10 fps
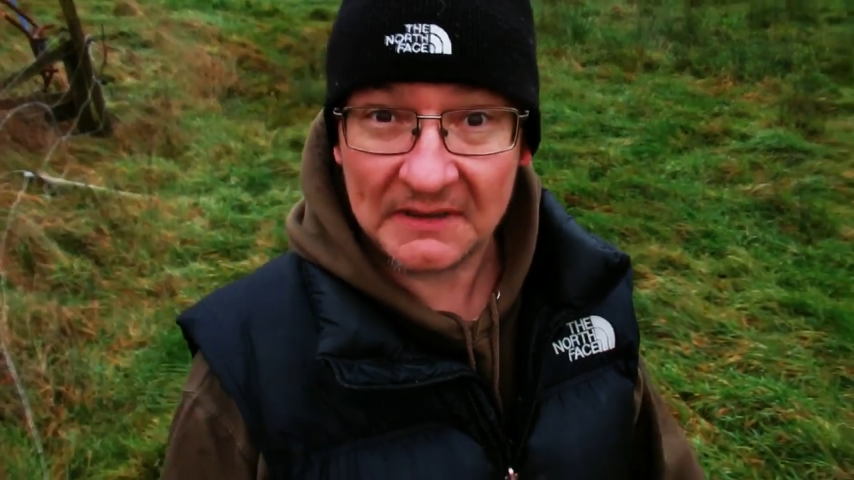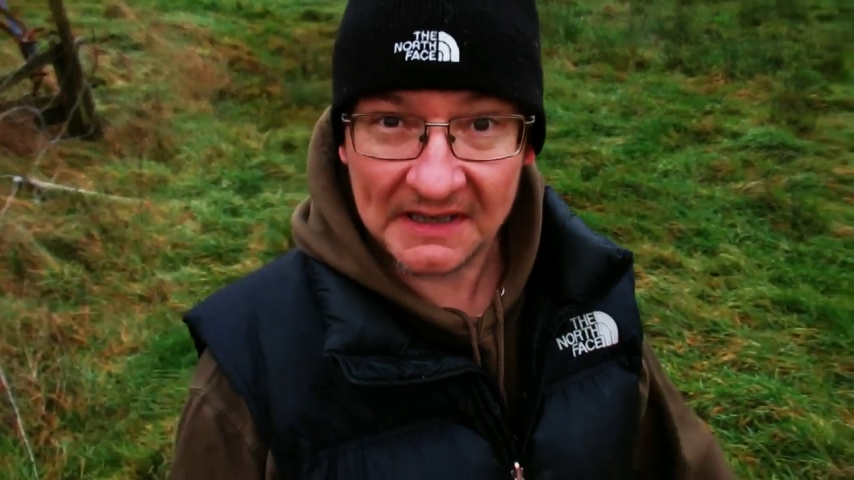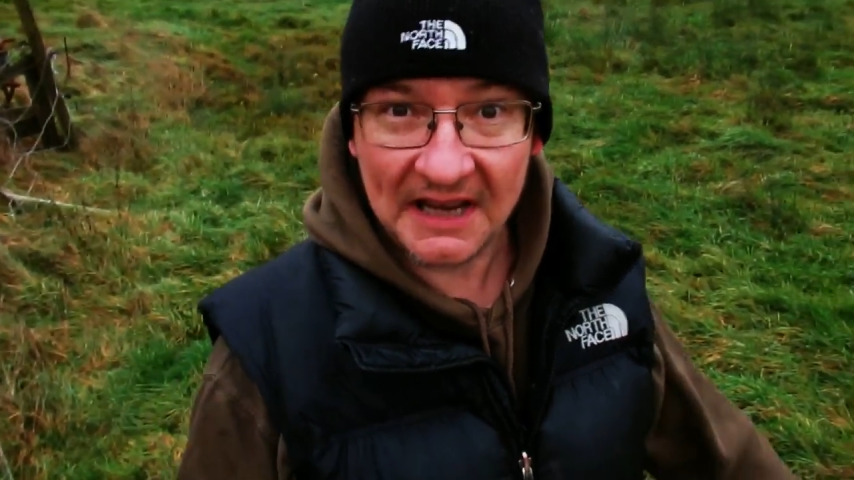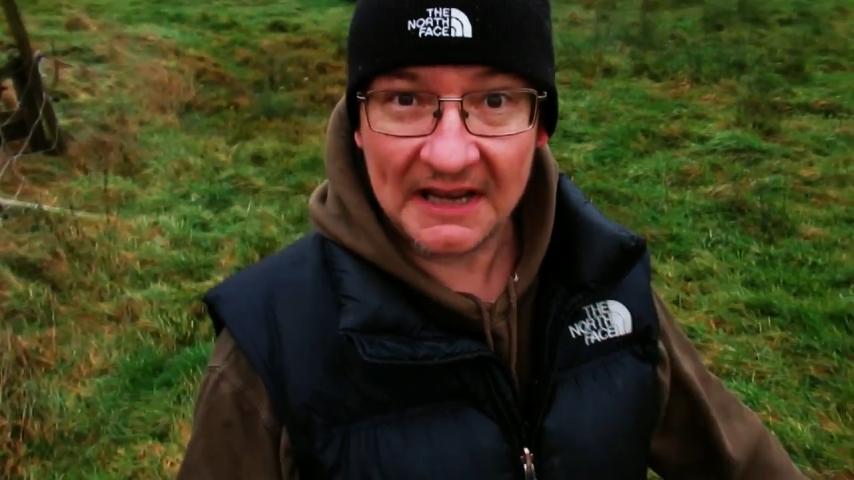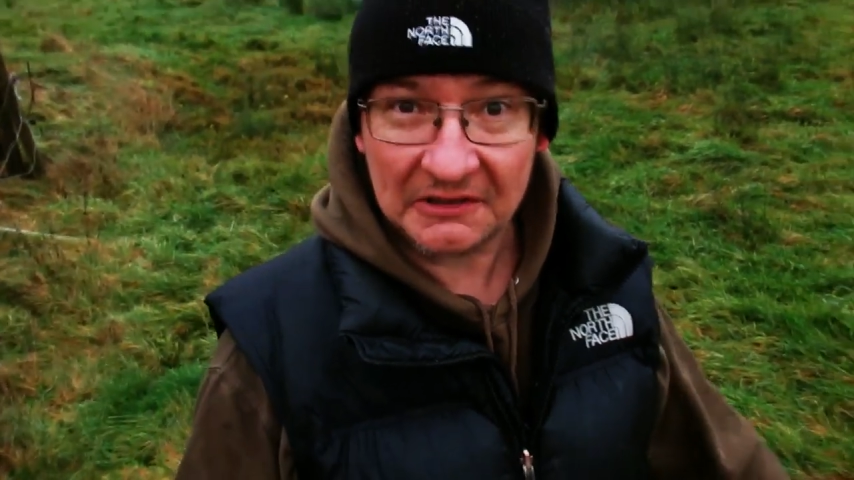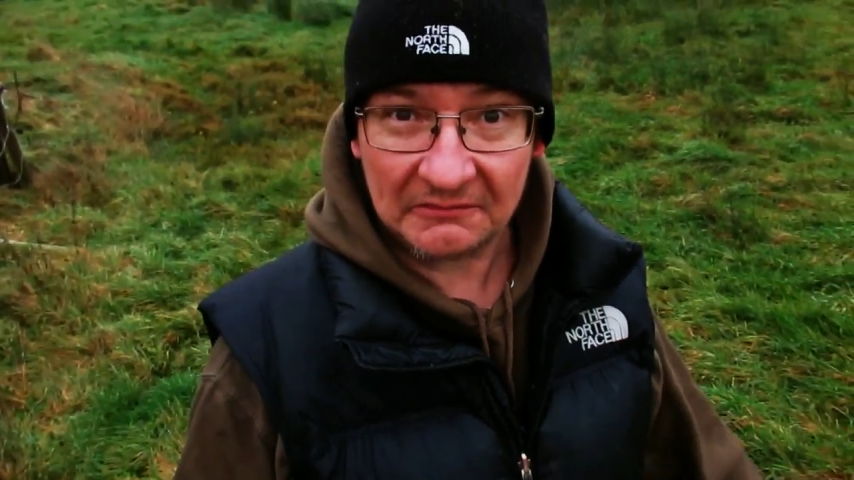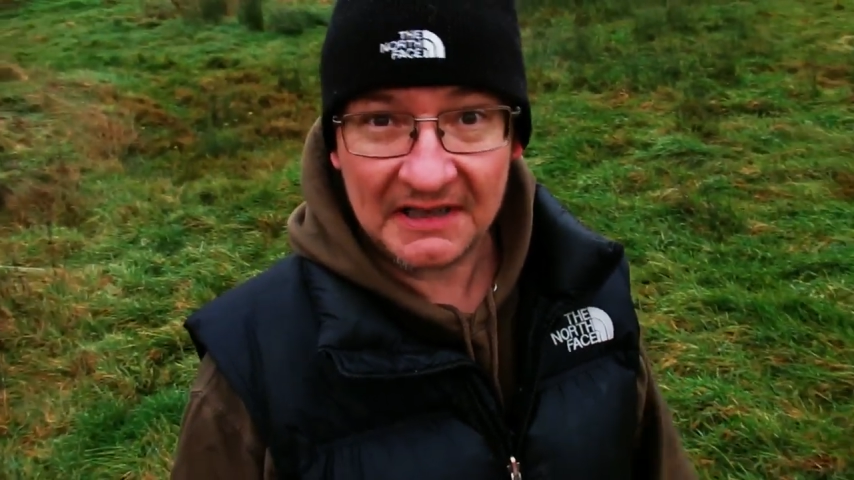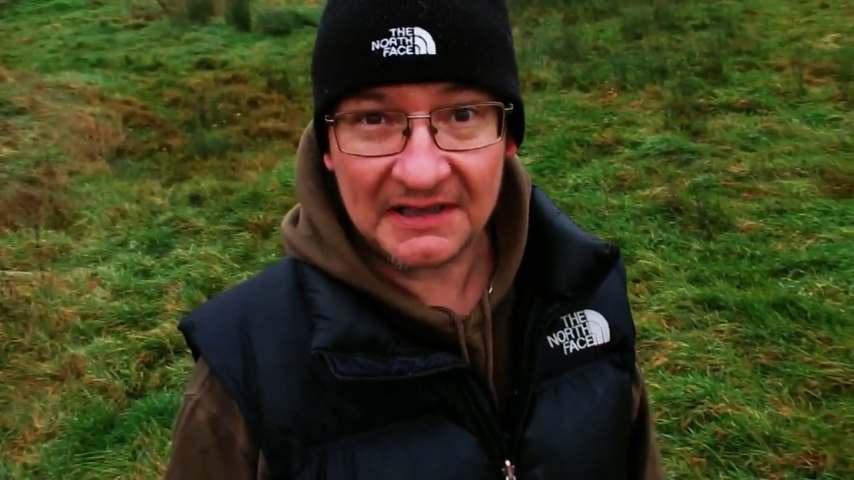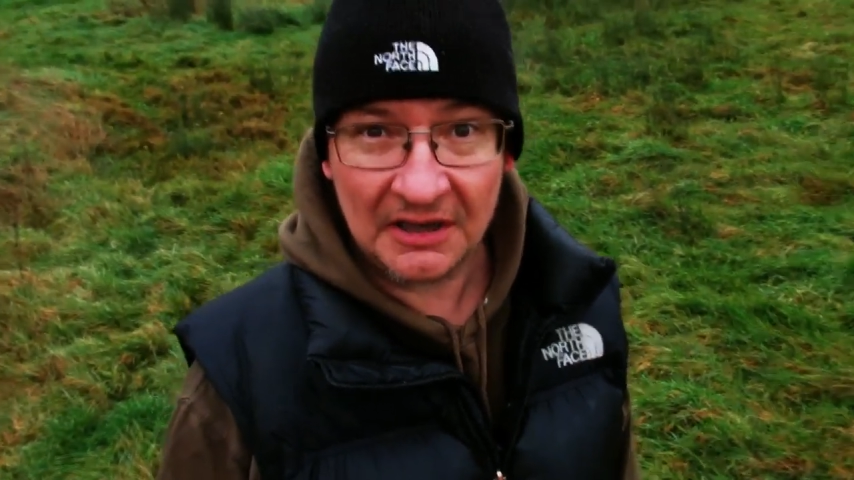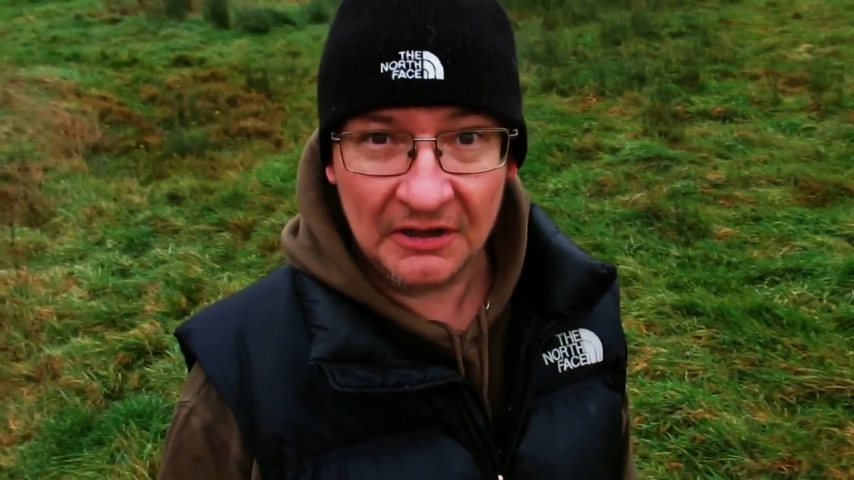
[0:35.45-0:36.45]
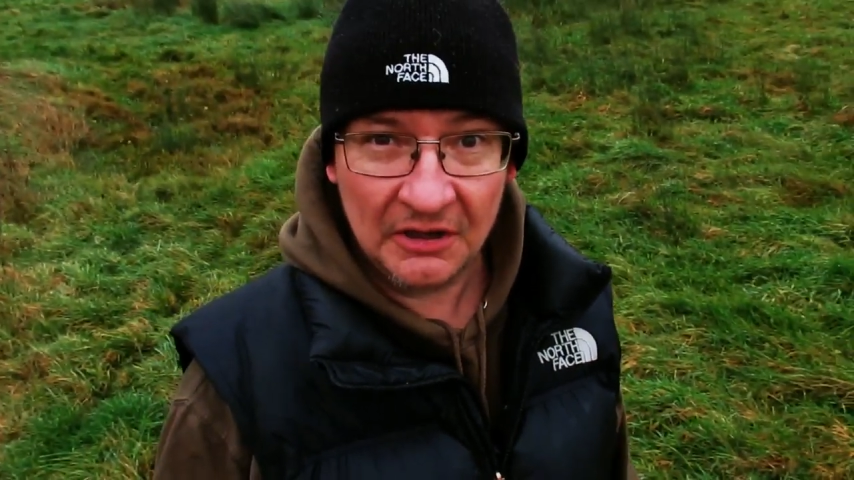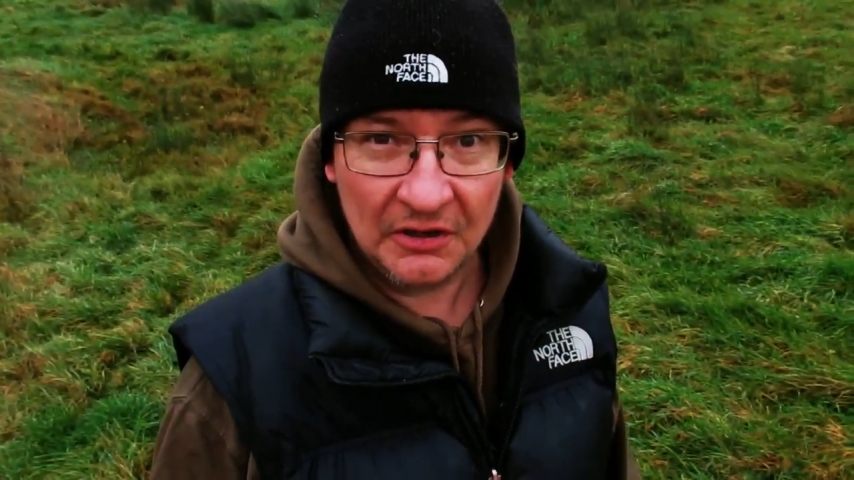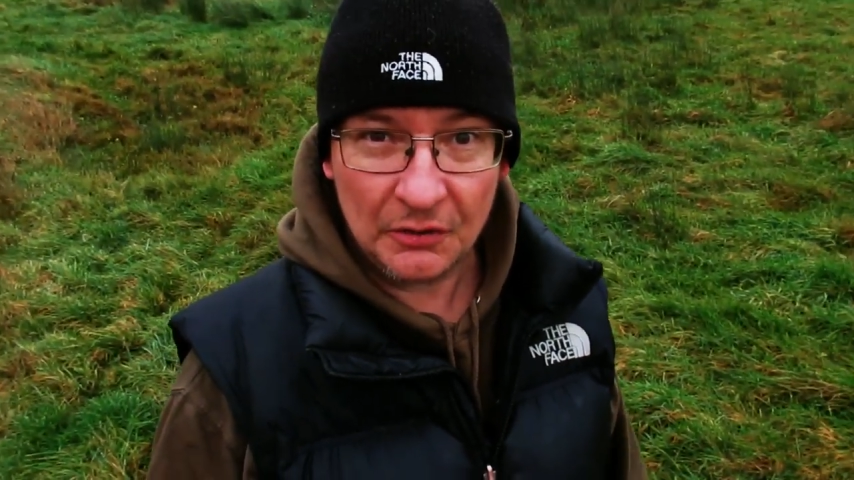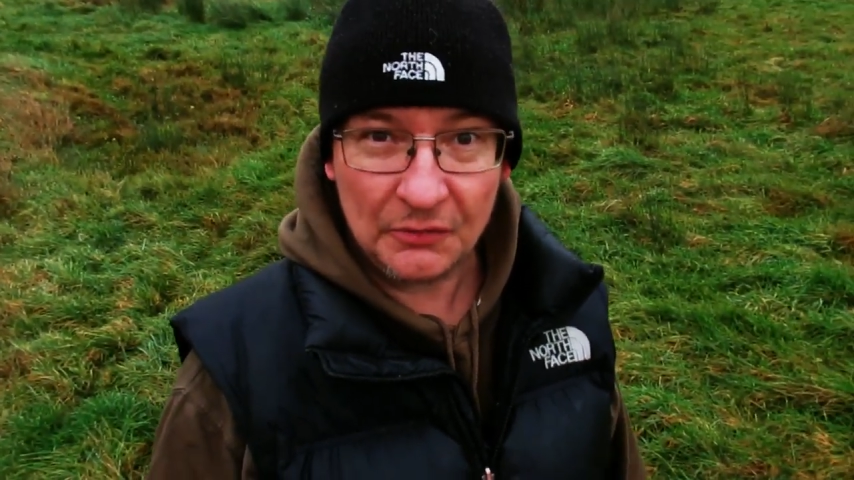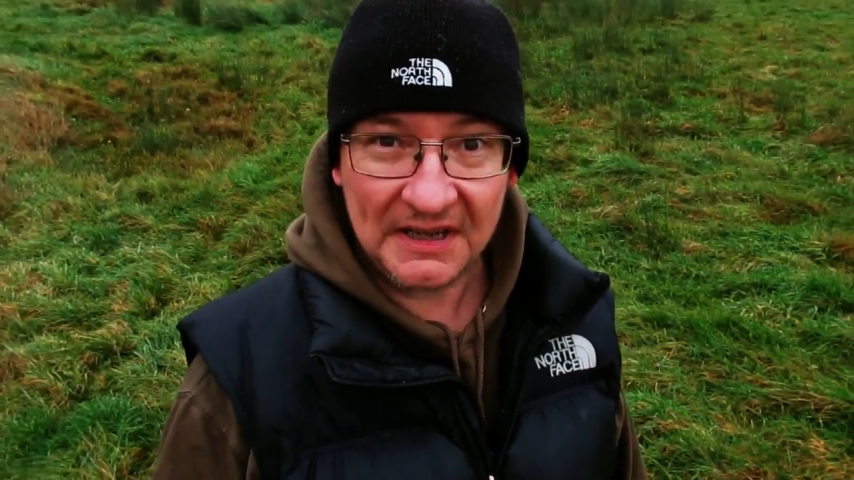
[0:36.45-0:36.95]
detectorist
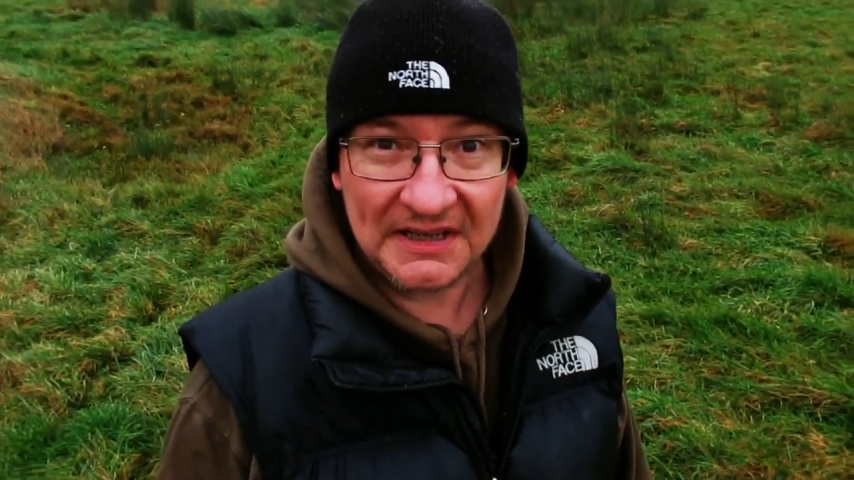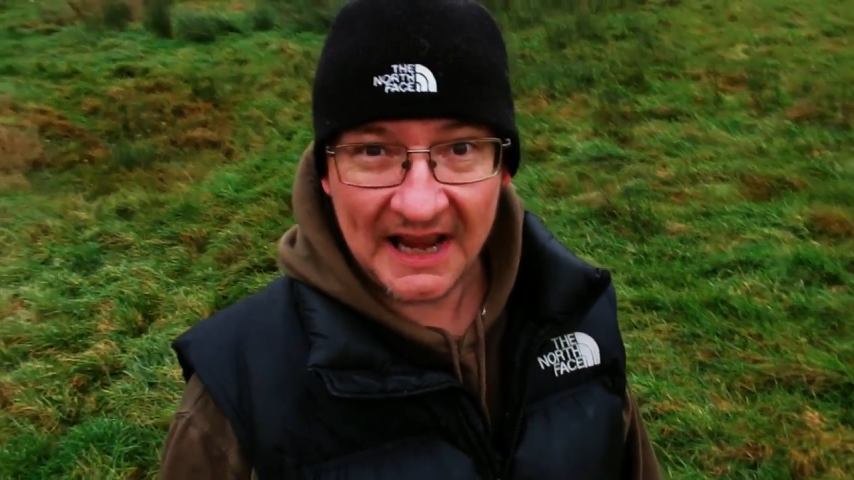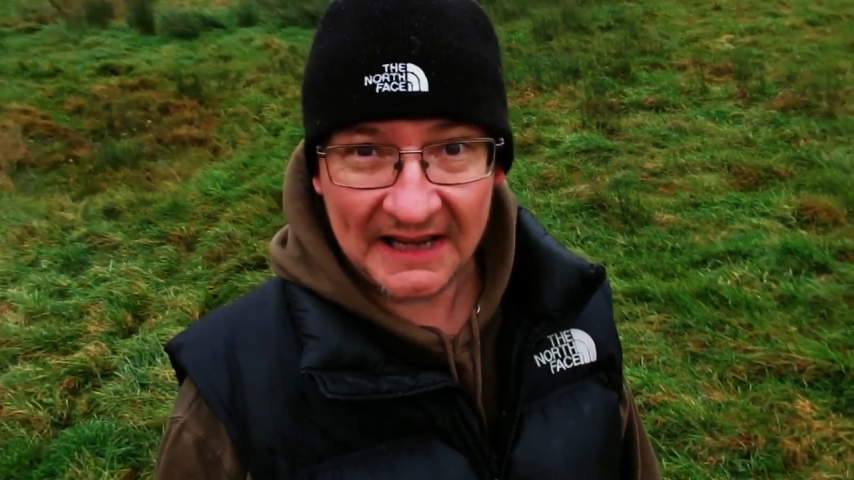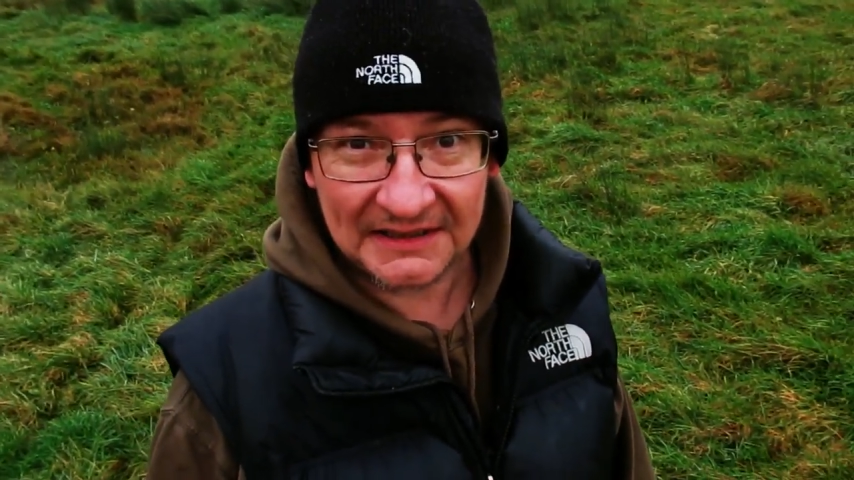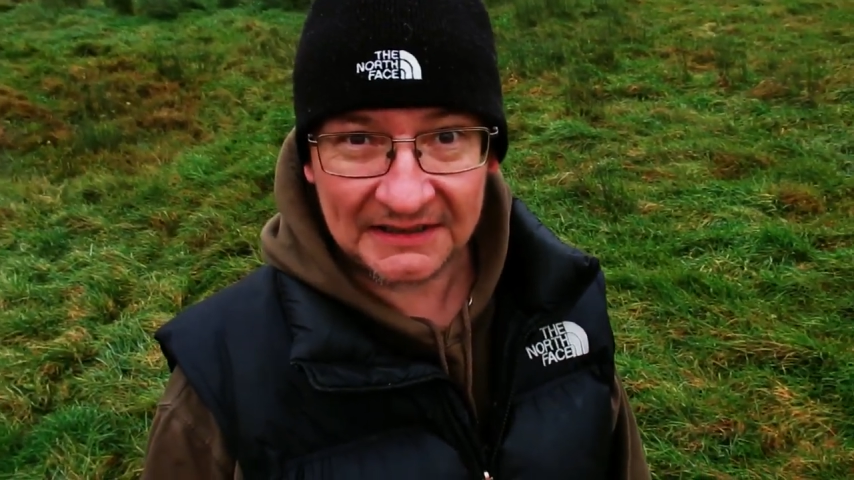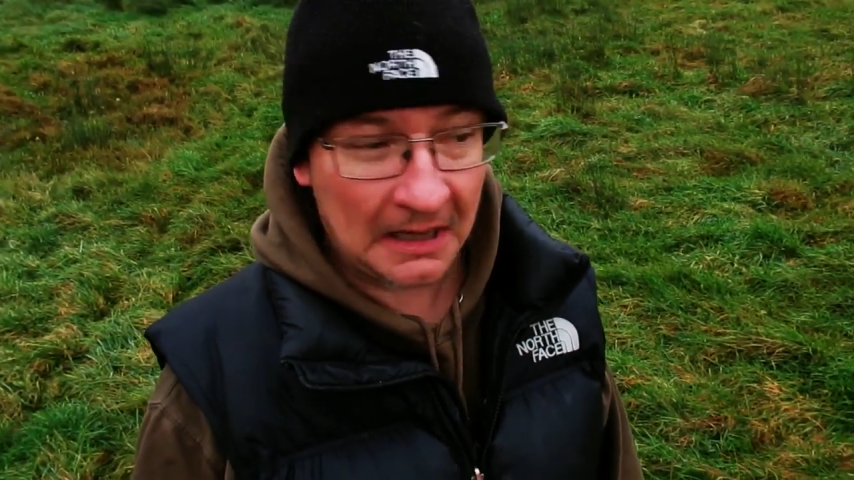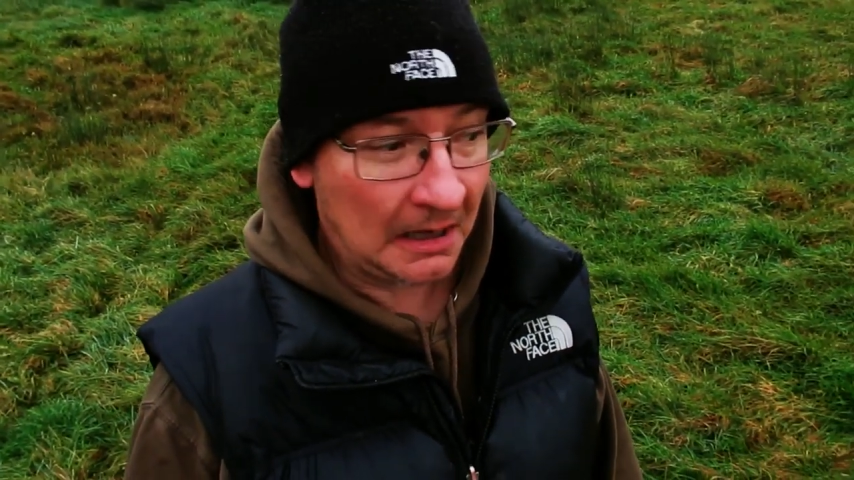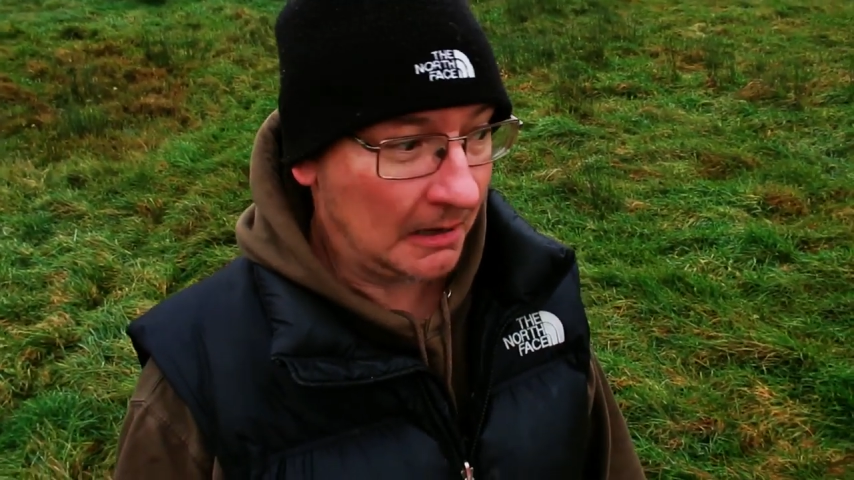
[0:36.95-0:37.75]
who detects